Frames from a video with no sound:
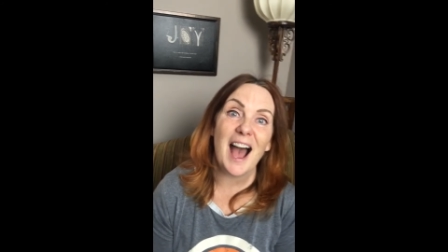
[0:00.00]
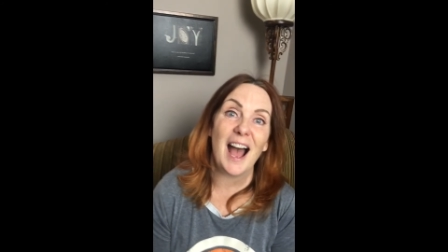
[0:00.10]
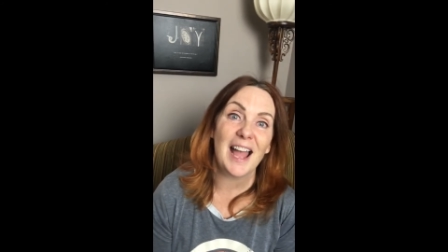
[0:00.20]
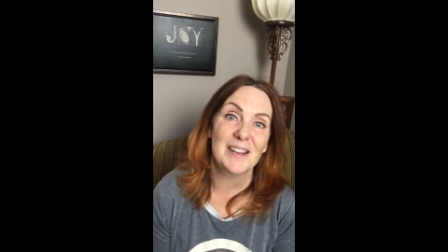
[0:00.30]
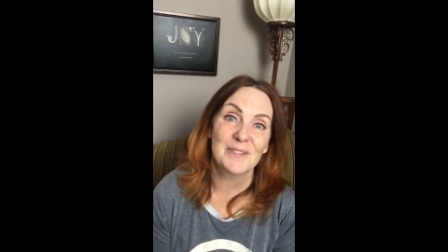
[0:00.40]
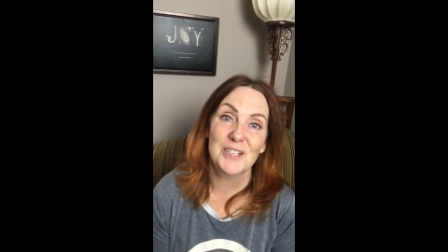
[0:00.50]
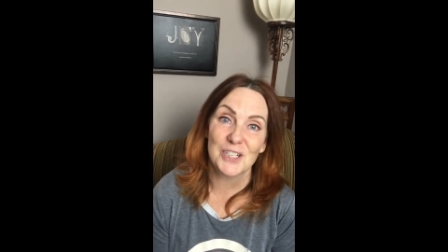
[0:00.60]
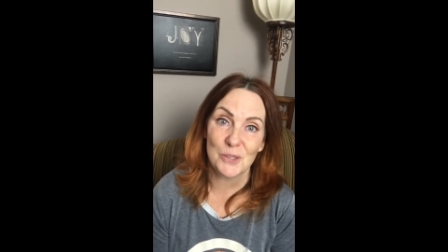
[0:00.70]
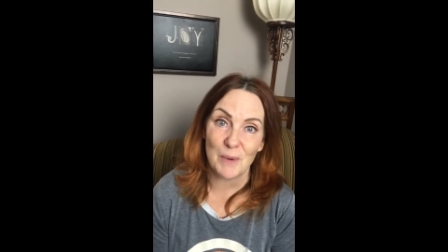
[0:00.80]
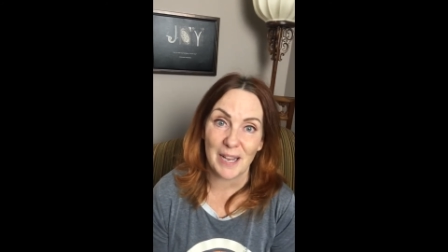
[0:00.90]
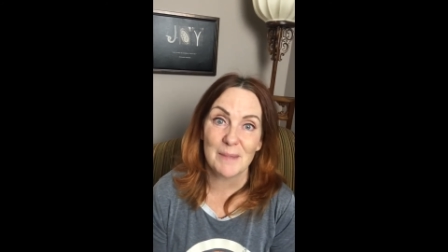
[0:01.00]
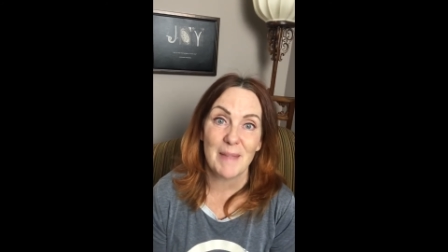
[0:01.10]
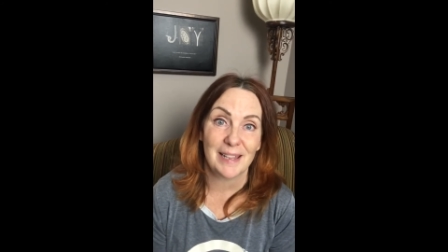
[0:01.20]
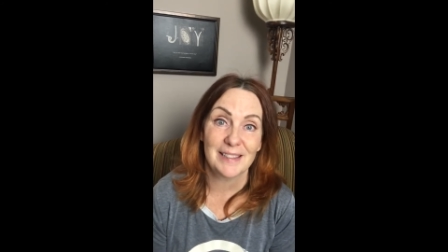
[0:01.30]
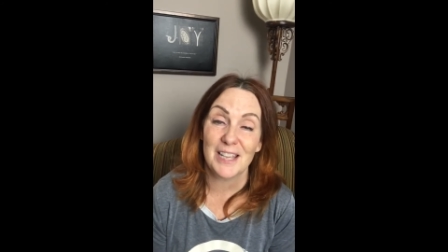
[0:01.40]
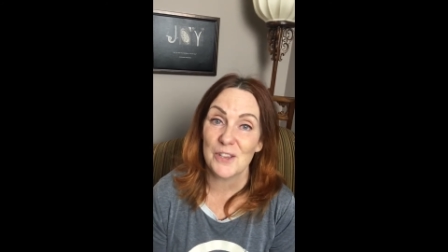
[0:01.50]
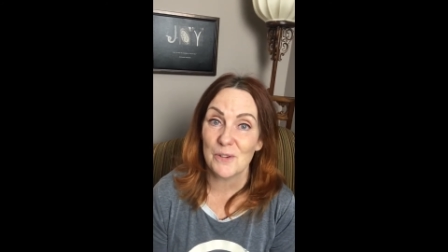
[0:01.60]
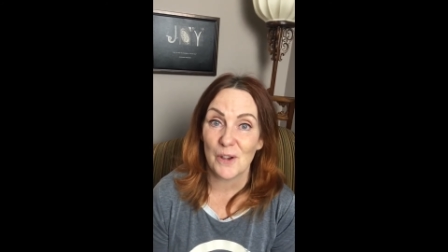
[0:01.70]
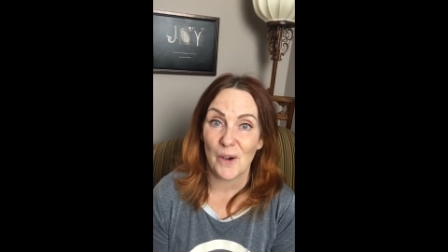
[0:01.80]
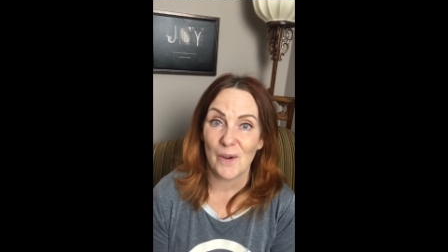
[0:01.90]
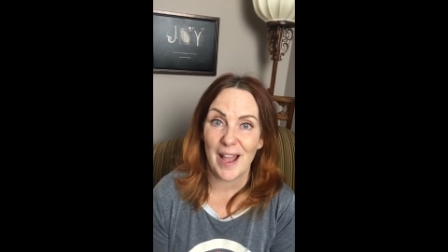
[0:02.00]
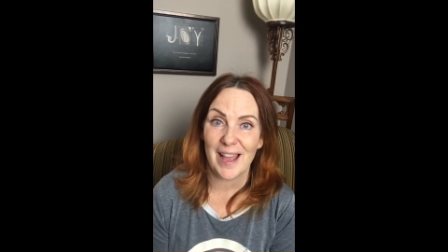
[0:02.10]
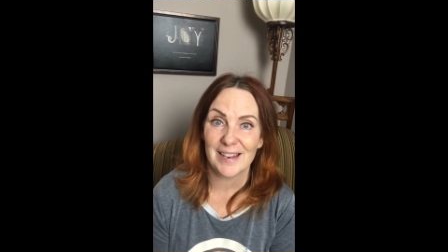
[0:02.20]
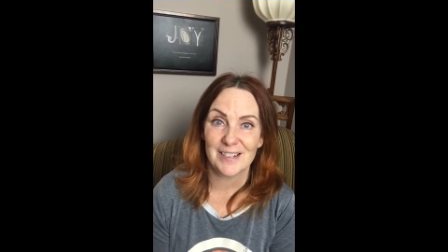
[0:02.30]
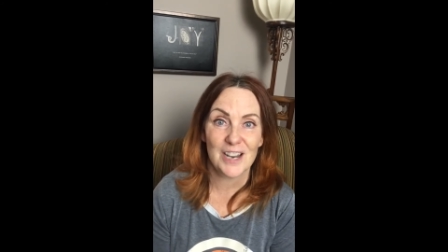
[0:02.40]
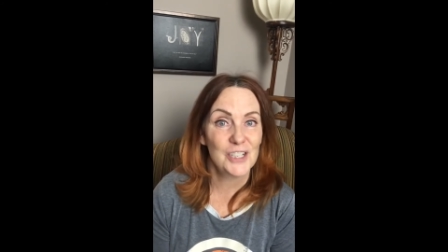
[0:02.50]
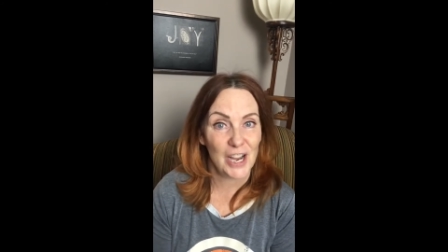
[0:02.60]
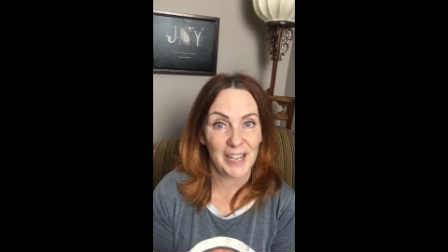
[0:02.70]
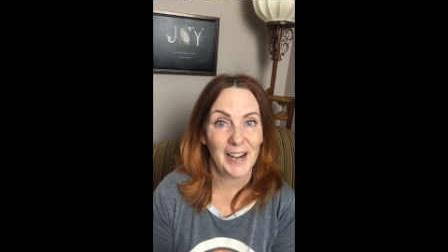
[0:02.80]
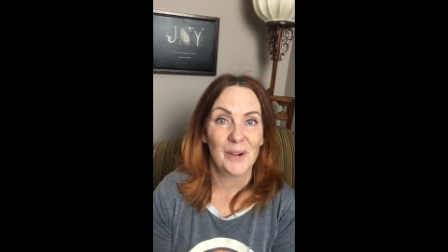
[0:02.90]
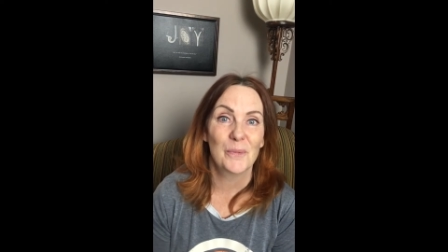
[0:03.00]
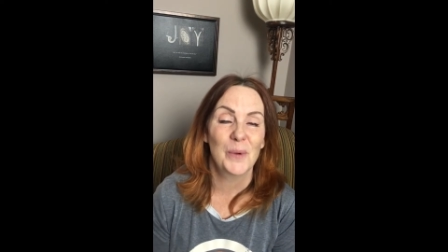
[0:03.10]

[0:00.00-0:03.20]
I would just recommend that you go and check it out.